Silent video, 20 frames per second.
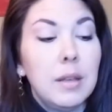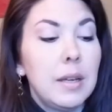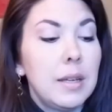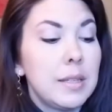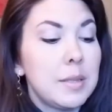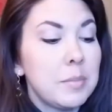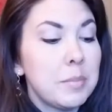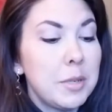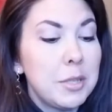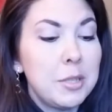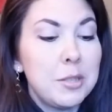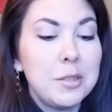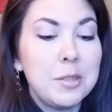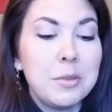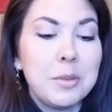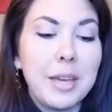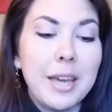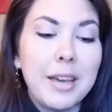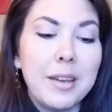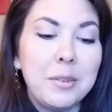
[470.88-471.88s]
as much as you
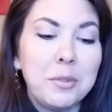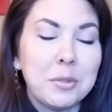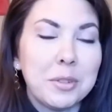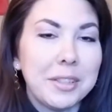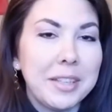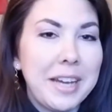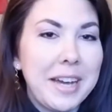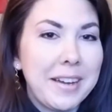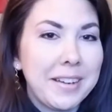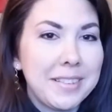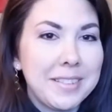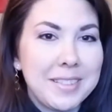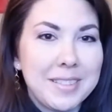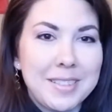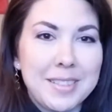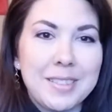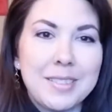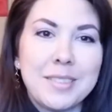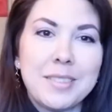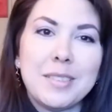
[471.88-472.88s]
can, relax,
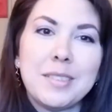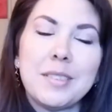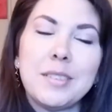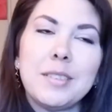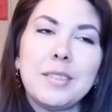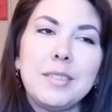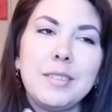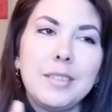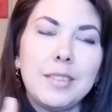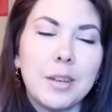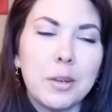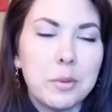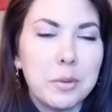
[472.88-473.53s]
go